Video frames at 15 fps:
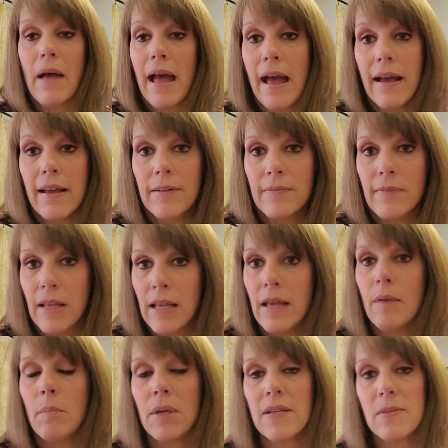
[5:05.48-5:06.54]
back,
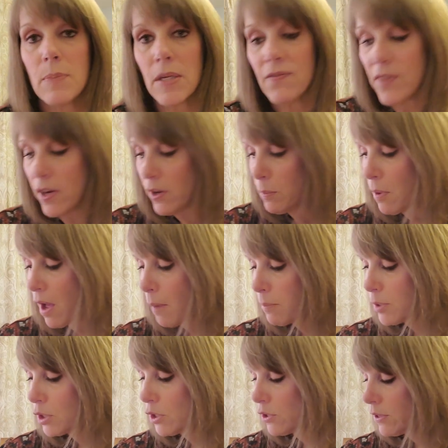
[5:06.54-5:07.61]
but it's been very
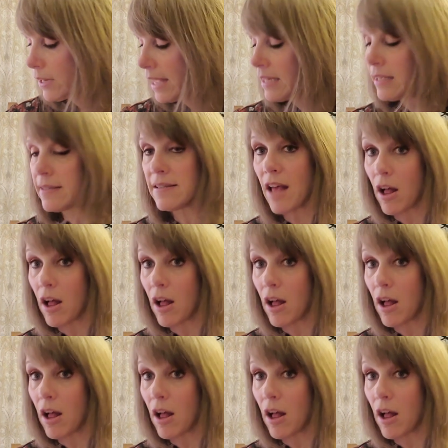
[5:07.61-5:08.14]
popular and it's